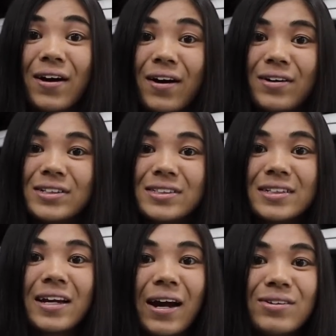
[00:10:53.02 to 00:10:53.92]

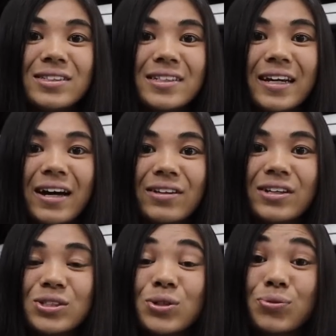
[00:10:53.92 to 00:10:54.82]
honestly, I would say
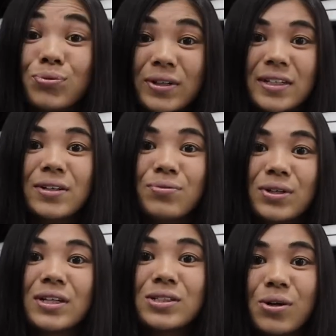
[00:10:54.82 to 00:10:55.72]
unless you
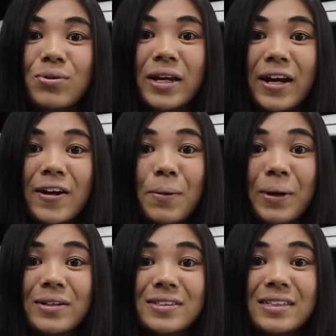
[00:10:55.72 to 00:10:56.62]
really don't care
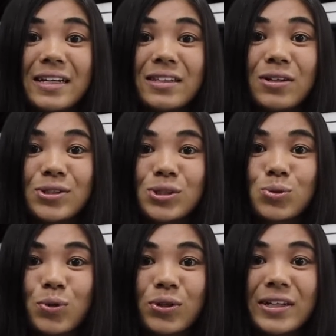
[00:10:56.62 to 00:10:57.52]
about seeing those
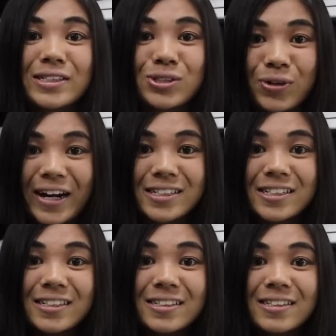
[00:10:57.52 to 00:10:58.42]
swirly
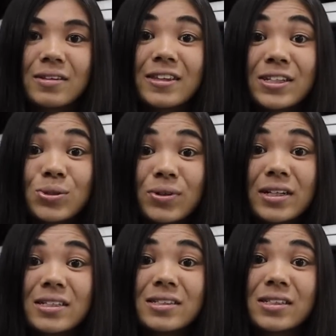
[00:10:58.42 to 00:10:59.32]
scratches, this one
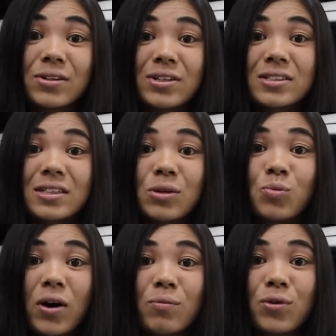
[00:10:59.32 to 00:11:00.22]
is seriously
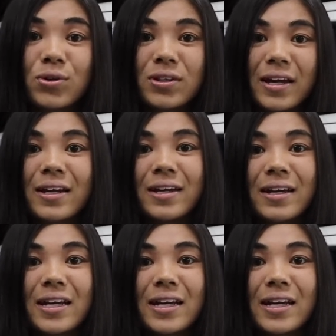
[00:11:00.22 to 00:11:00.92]
one worth getting.